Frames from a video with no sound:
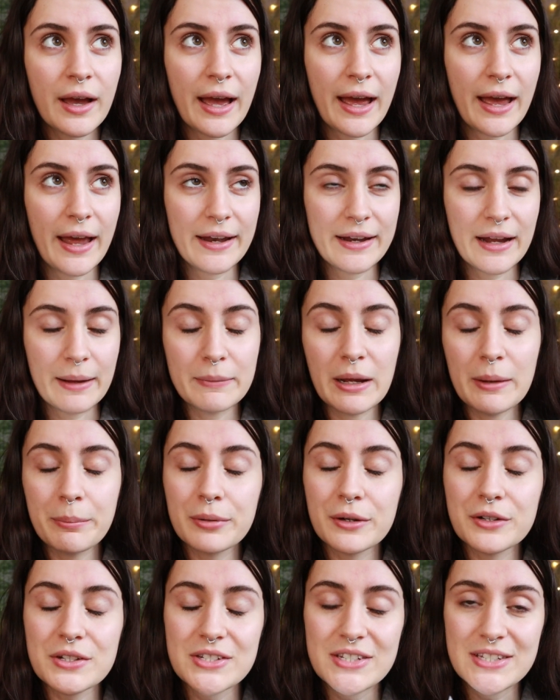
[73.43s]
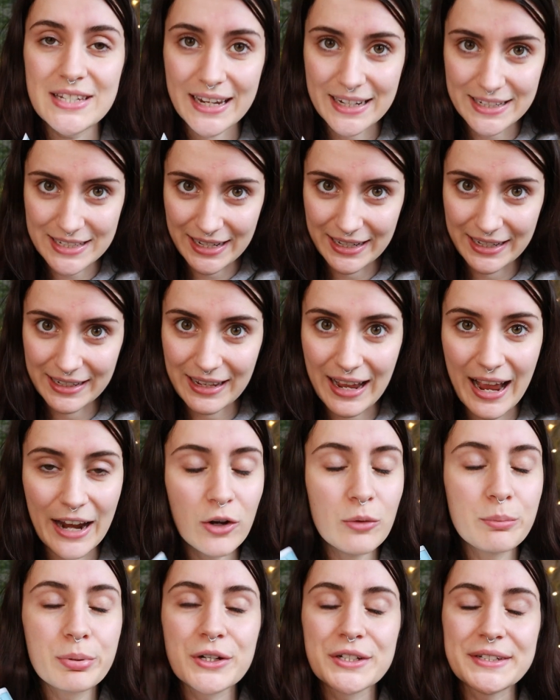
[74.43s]
And I'm not predicting, I
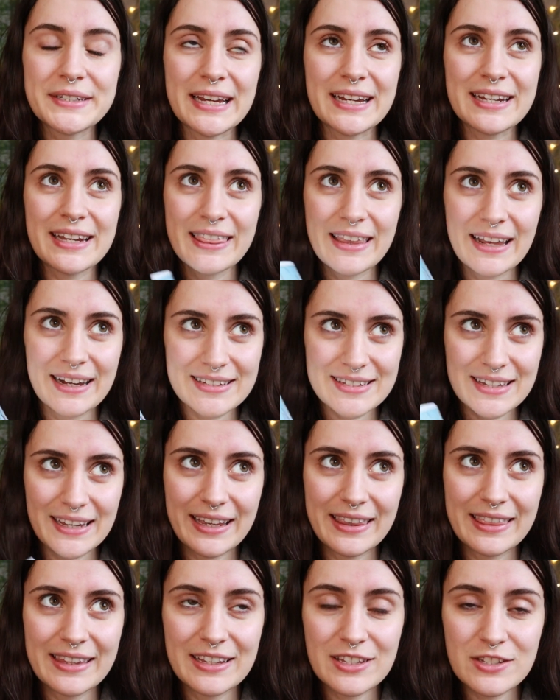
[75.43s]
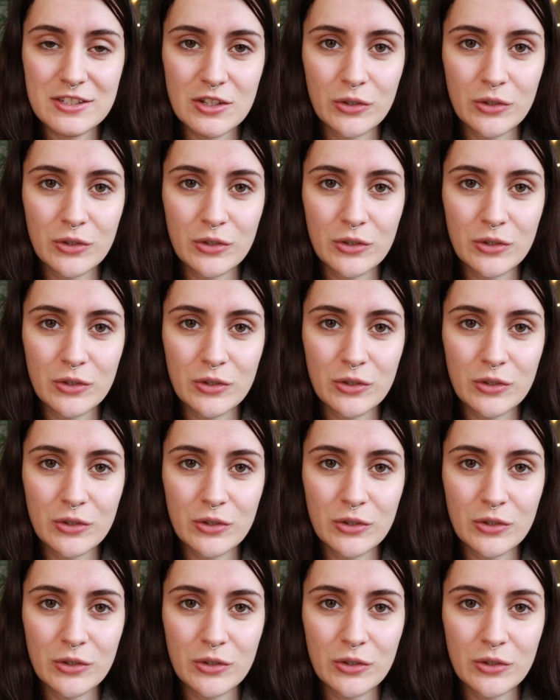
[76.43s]
don't predict things like this,